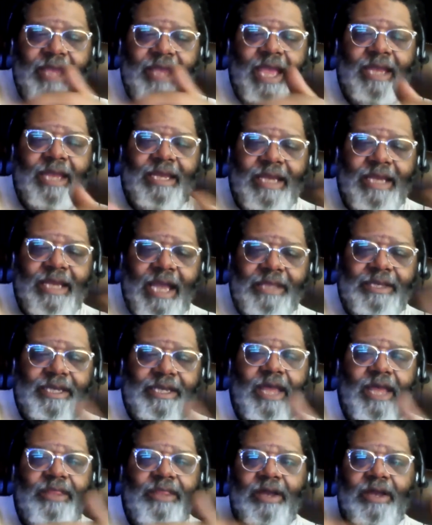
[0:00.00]
Anda got
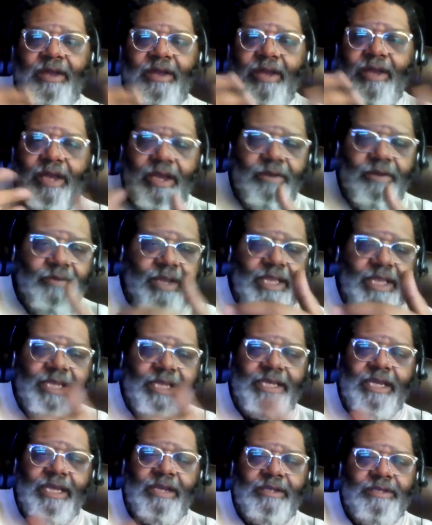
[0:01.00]
together, really
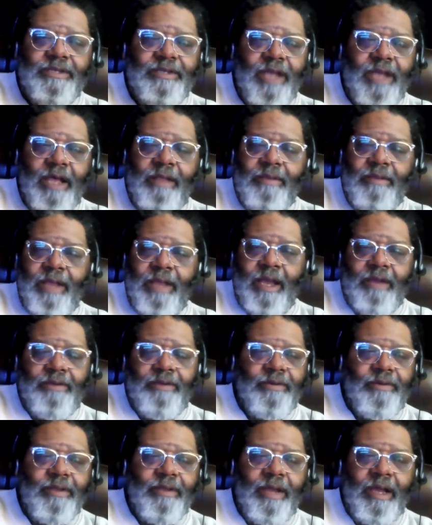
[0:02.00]
did a,
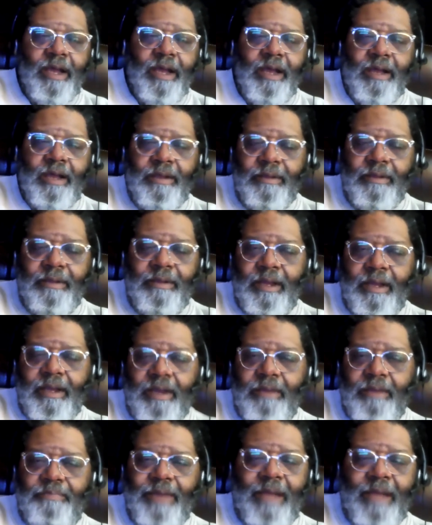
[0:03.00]
a, a, uh, uh,